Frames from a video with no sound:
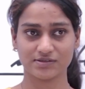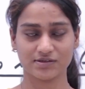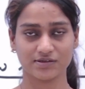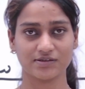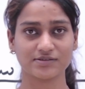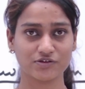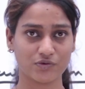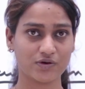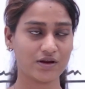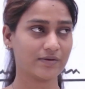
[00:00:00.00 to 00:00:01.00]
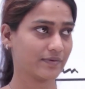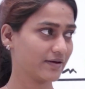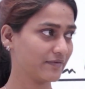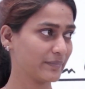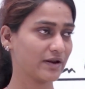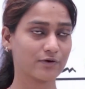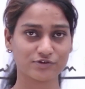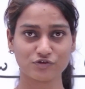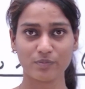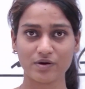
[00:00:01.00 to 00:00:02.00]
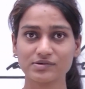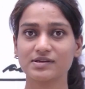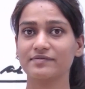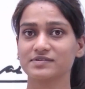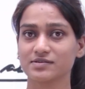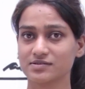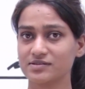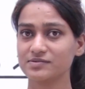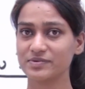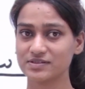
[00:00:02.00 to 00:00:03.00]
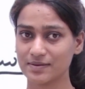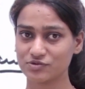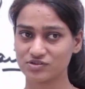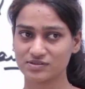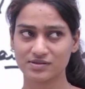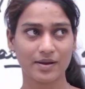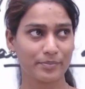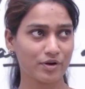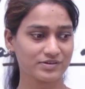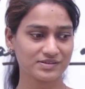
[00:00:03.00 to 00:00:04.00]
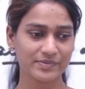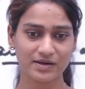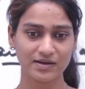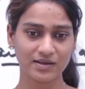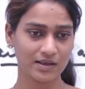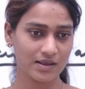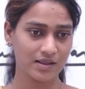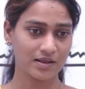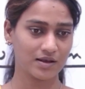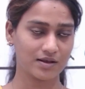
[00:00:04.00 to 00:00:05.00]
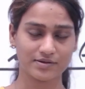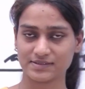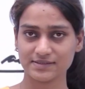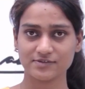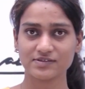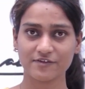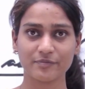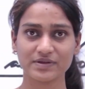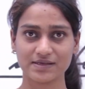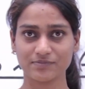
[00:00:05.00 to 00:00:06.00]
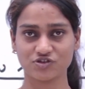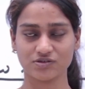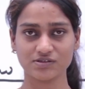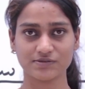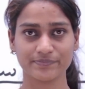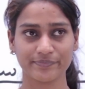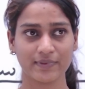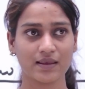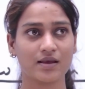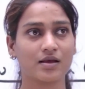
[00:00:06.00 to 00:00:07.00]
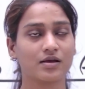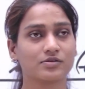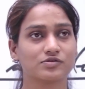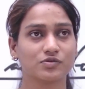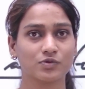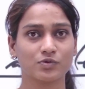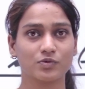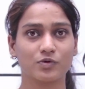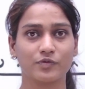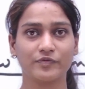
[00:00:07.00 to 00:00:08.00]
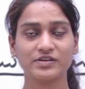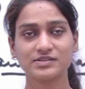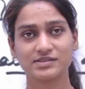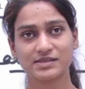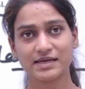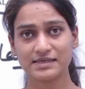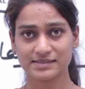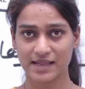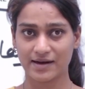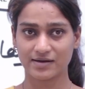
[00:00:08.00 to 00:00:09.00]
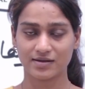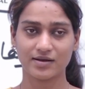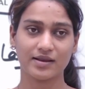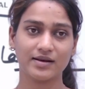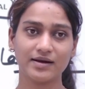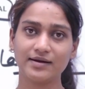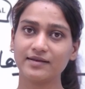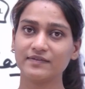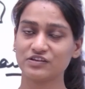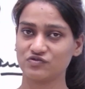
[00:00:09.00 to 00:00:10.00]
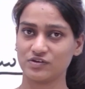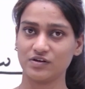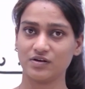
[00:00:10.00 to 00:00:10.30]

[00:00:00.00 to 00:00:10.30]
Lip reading: This theory given by Roscoe Pound have certain presumptions, approximately 6 to 7 presumptions. So which states that for an individual